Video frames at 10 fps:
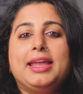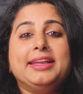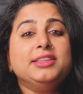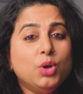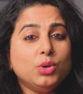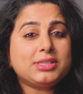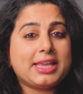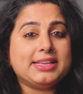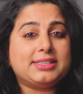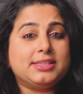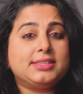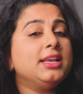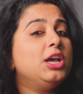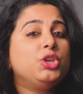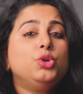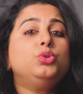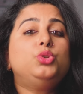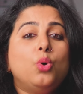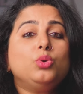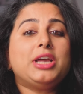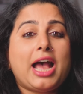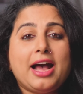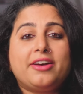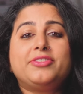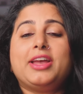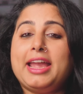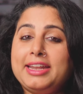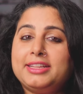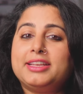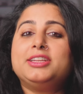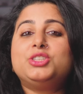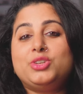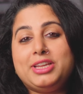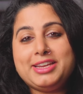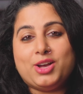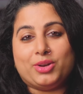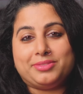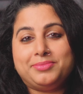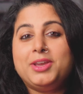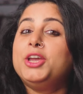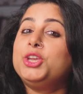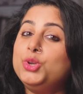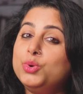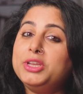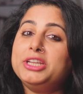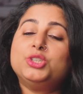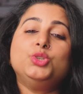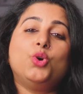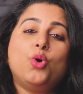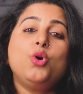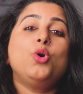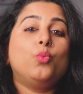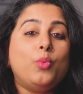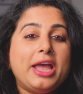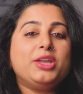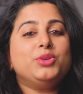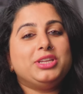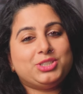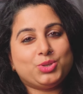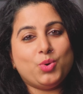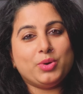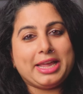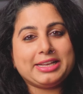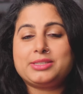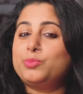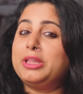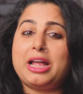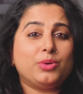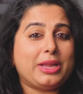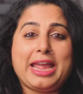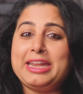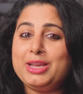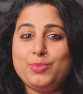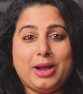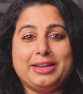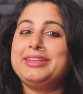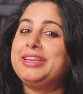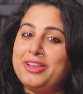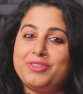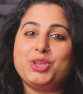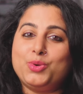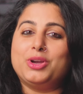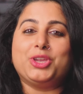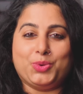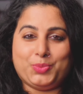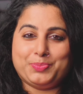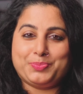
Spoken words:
In those cases, you don't have anything to lean on. You need to know where you need to go next without anyone giving you a cue.